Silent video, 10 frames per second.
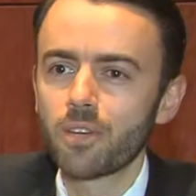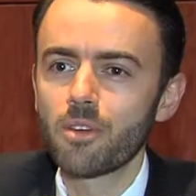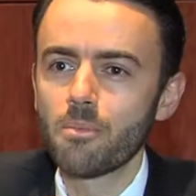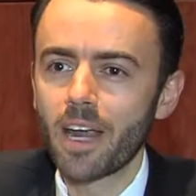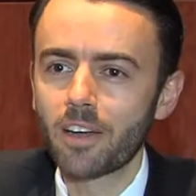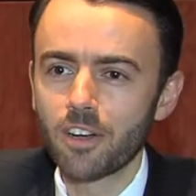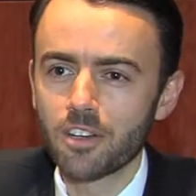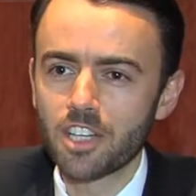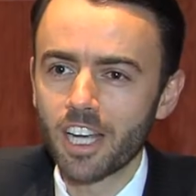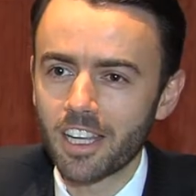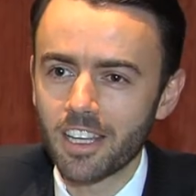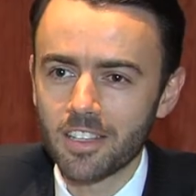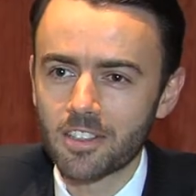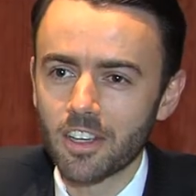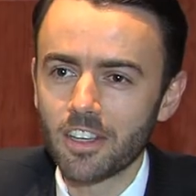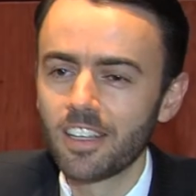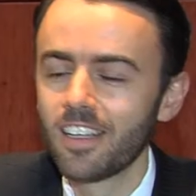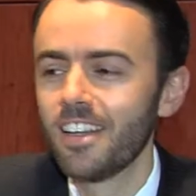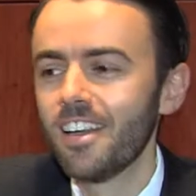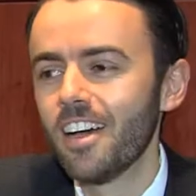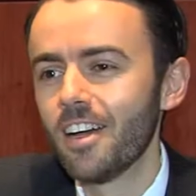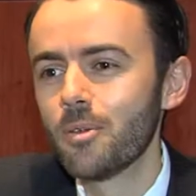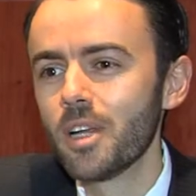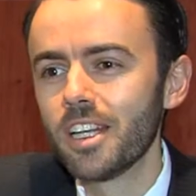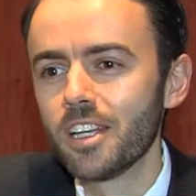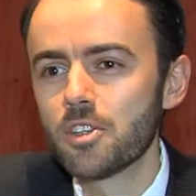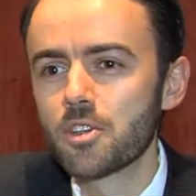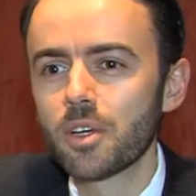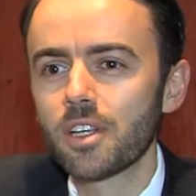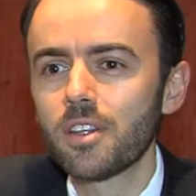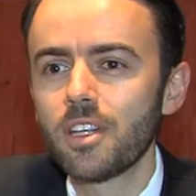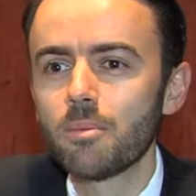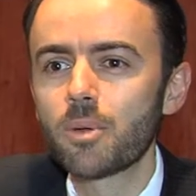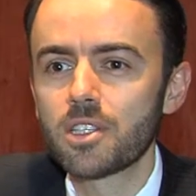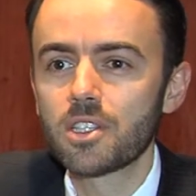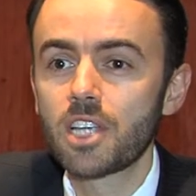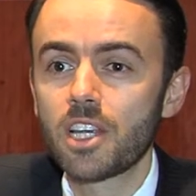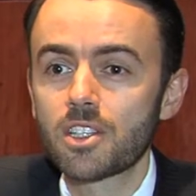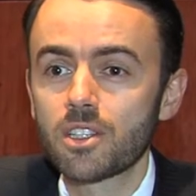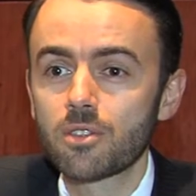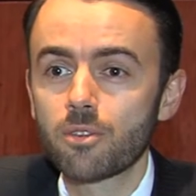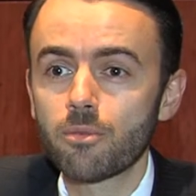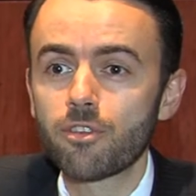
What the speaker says: of a macro junkie, so I really enjoyed the presentations from